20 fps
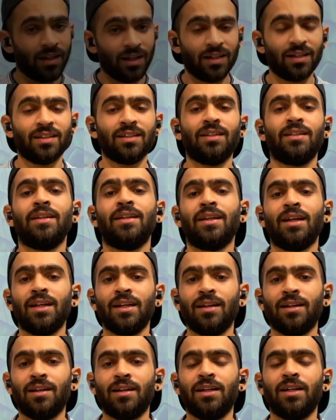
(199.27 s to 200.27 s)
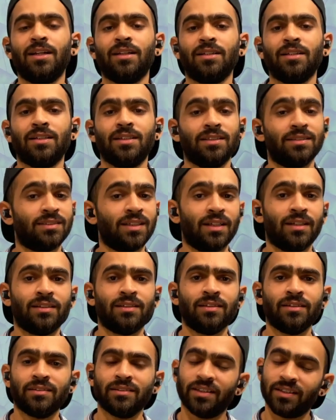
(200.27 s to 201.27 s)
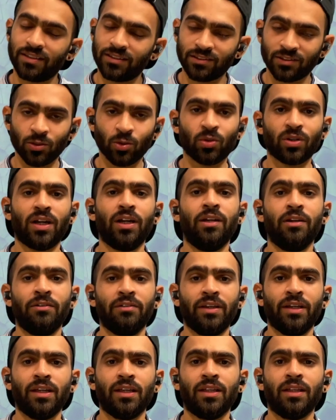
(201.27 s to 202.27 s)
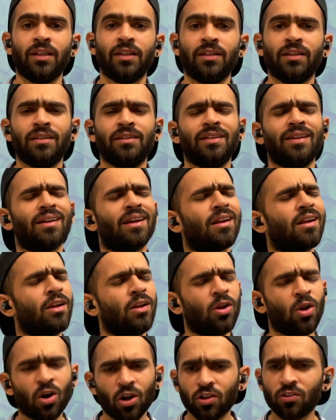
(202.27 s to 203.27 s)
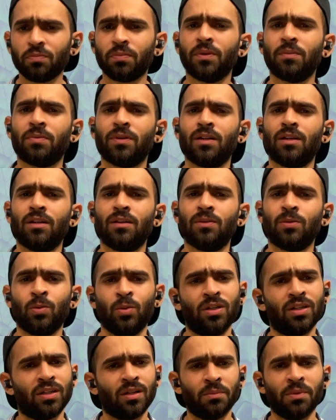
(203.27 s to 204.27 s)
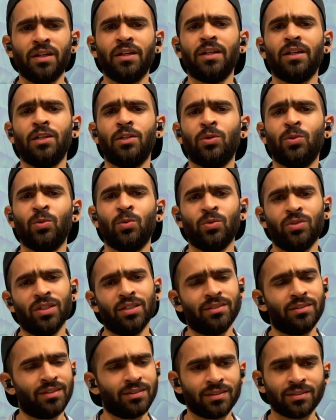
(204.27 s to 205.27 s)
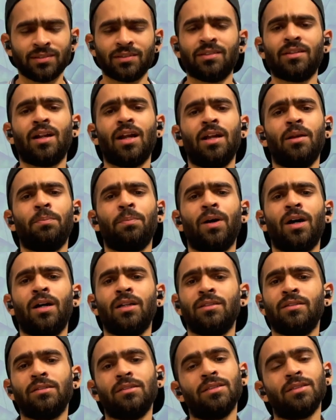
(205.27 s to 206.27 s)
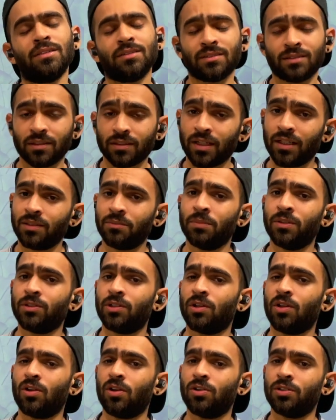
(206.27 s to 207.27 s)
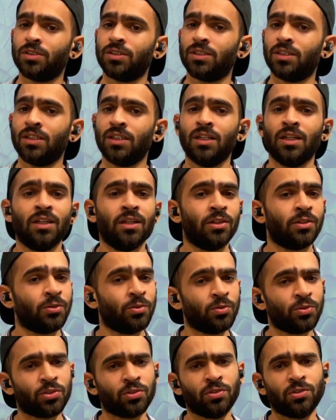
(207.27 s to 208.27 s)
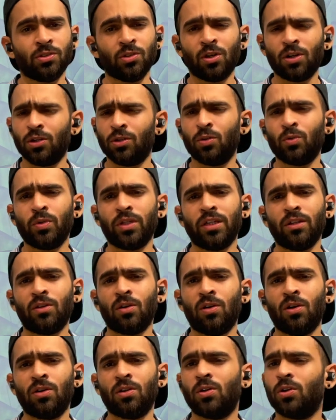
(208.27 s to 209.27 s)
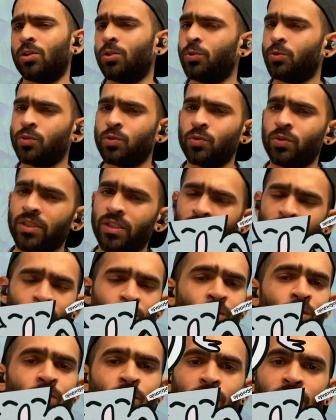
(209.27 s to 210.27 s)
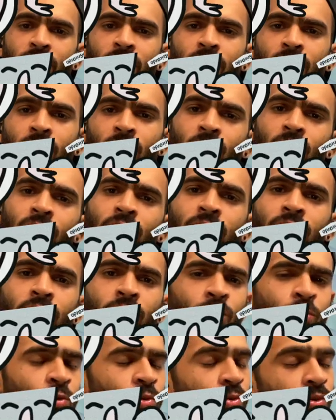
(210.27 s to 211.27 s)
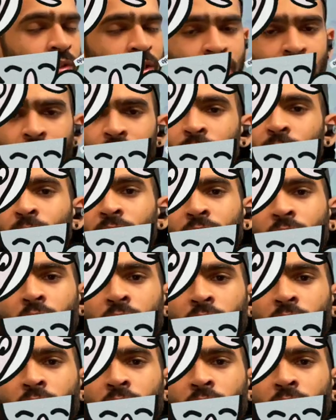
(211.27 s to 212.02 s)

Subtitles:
Another thing I learned is that there is no right way. There are a lot of people who will come and tell you that this is the right path, this is the right methodology, you should not do recon, or you should keep on doing recon, you should keep doing